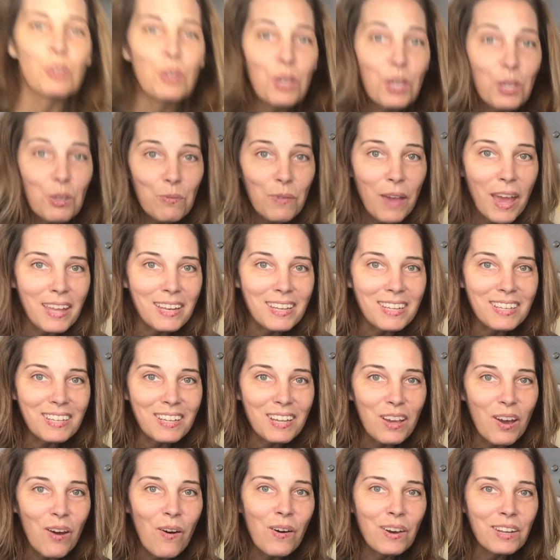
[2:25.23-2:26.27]
are you ready
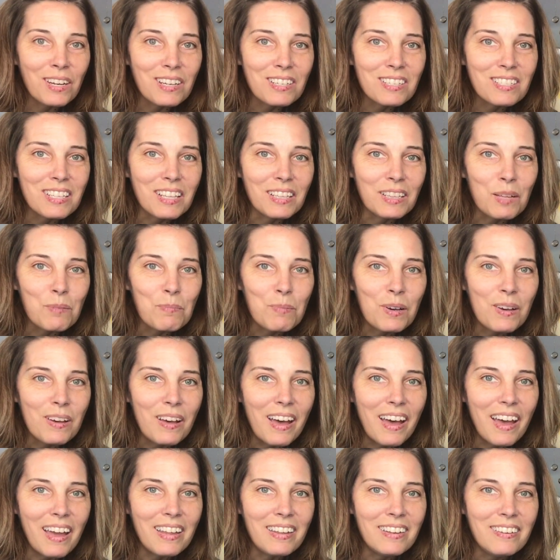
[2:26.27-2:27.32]
to go on our syllable
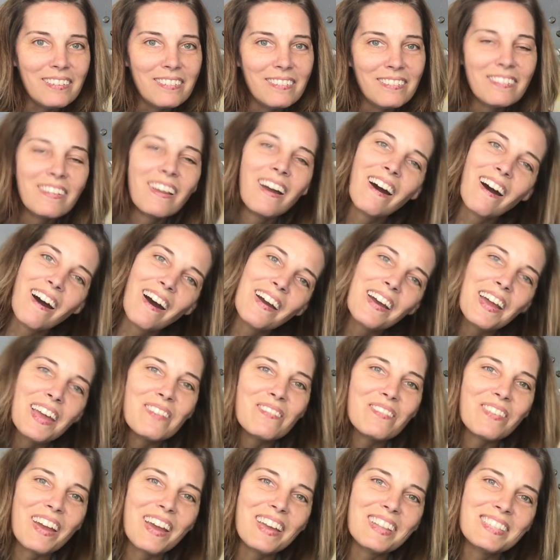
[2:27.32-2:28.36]
hunt? All right,
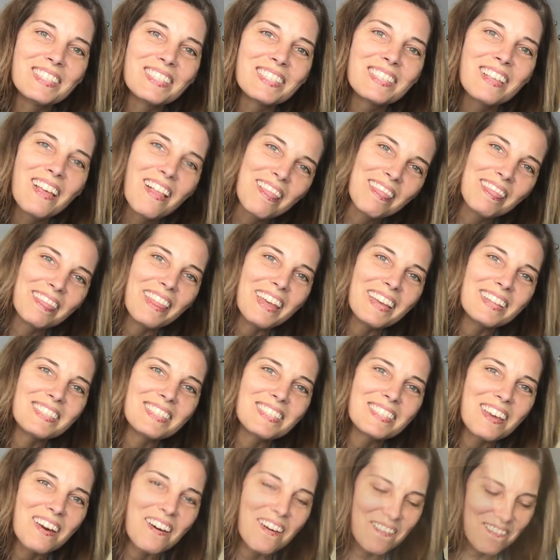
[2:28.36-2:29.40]
friends, let's
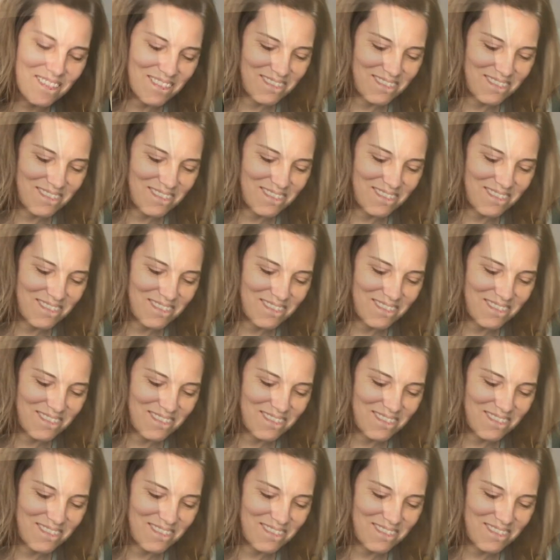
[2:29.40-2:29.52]
go.